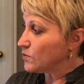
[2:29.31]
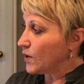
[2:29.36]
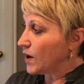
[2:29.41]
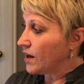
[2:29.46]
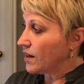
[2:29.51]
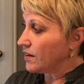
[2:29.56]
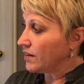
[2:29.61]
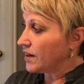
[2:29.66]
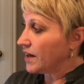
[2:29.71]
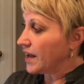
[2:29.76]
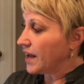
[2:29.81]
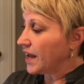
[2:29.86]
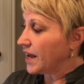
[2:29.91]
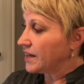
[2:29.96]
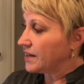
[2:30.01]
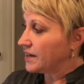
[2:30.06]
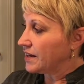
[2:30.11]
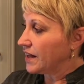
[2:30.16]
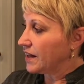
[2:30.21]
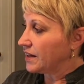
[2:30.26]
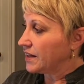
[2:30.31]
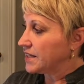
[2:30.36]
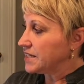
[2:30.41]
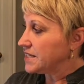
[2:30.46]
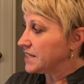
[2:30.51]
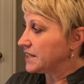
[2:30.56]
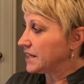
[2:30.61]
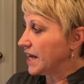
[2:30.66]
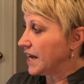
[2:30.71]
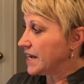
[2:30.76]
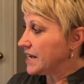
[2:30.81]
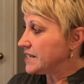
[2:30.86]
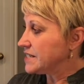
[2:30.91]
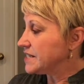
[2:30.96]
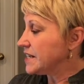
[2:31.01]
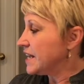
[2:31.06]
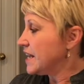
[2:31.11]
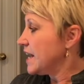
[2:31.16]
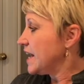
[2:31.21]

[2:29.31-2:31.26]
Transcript: well and an LED light,